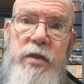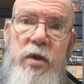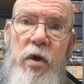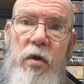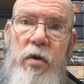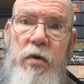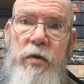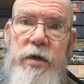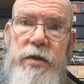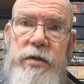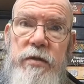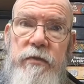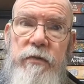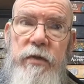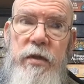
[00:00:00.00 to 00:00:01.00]

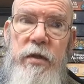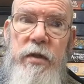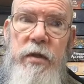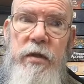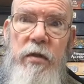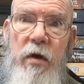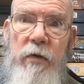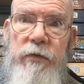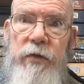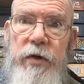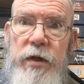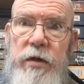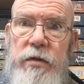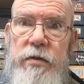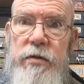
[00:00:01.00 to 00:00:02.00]
conquest of the
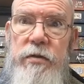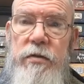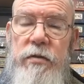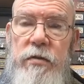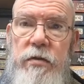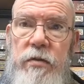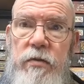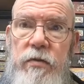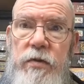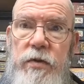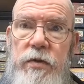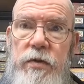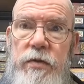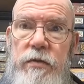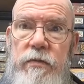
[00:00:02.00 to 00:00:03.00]
offerings
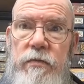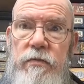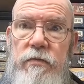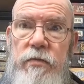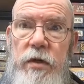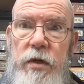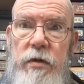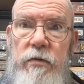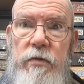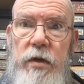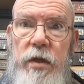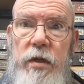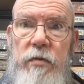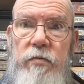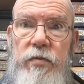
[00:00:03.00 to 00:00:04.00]
was really,
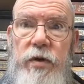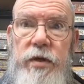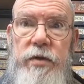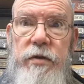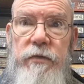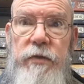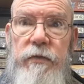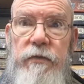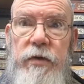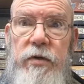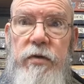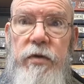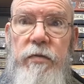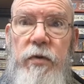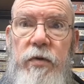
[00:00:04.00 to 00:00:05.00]
really impressive. The
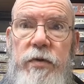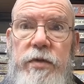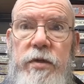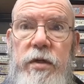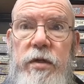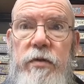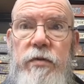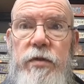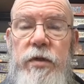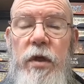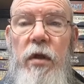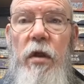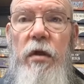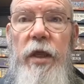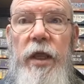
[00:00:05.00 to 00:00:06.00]
victory points that he was
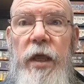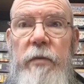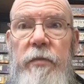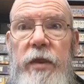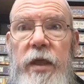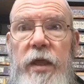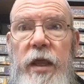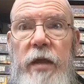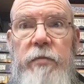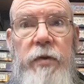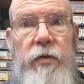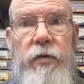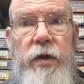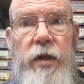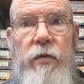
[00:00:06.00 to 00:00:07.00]
clocking up there had
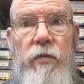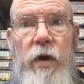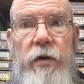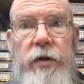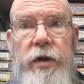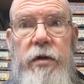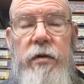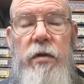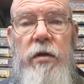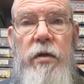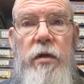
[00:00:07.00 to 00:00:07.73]
me really worried.